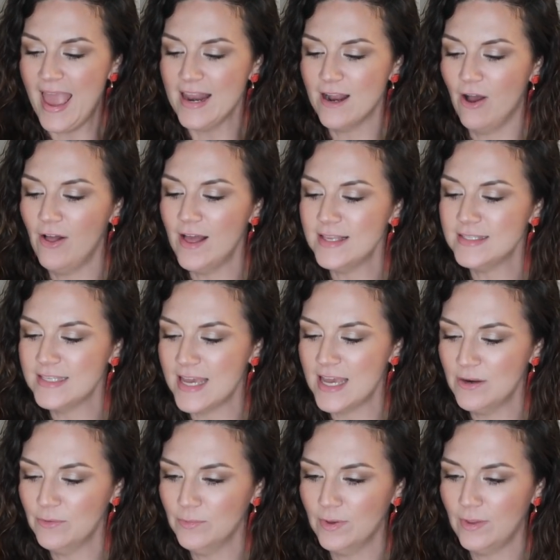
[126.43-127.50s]
And all I
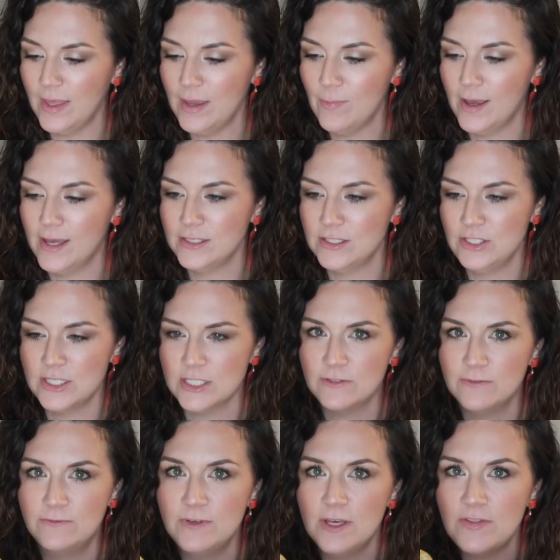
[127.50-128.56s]
did really was
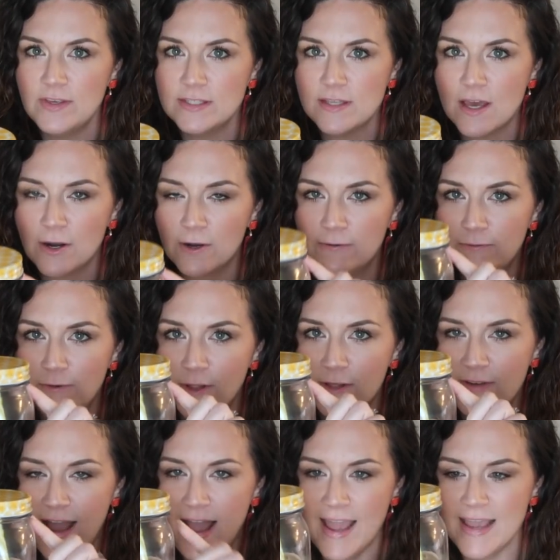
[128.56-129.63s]
just fill this sucker full
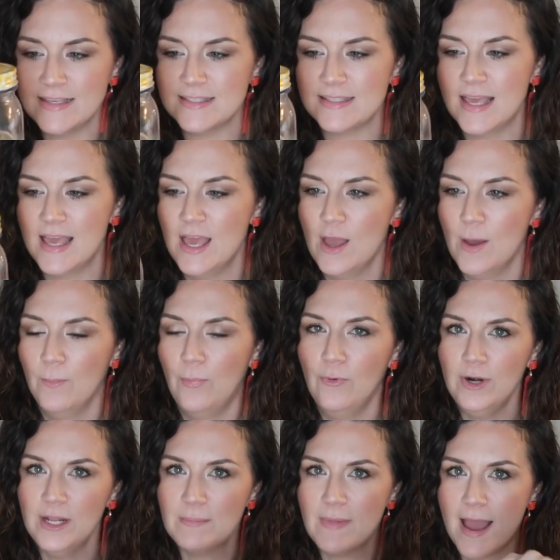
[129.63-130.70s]
of ice,
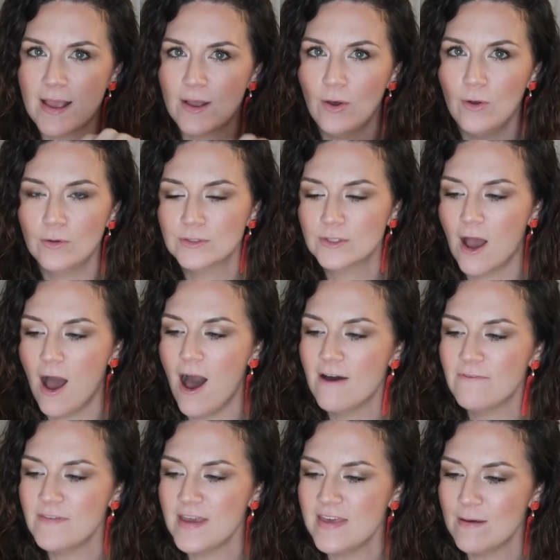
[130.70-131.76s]
poured in my cold
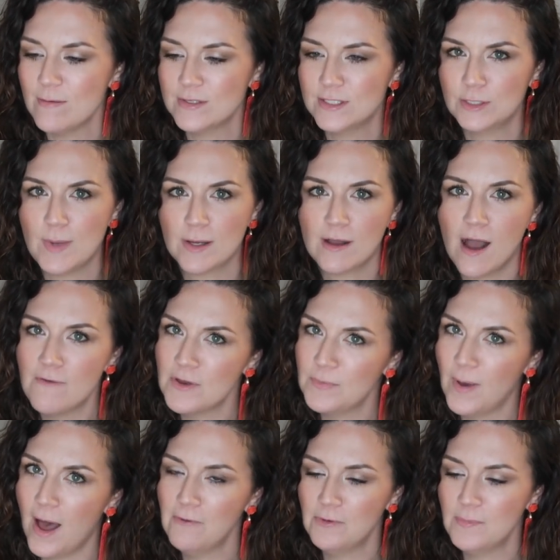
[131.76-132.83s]
coffee that was on my
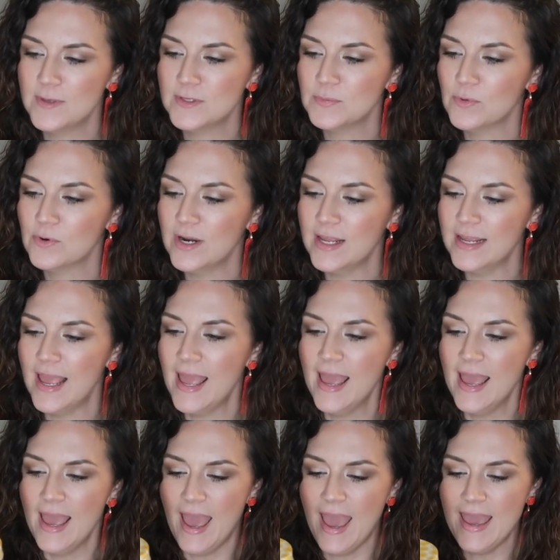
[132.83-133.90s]
coffee pot from this morning,
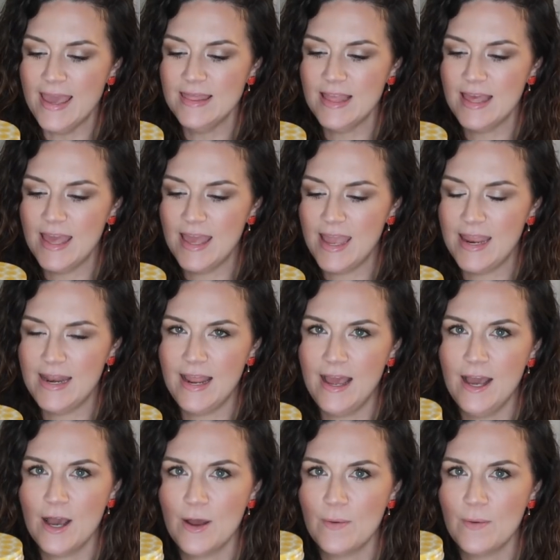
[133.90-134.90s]
and then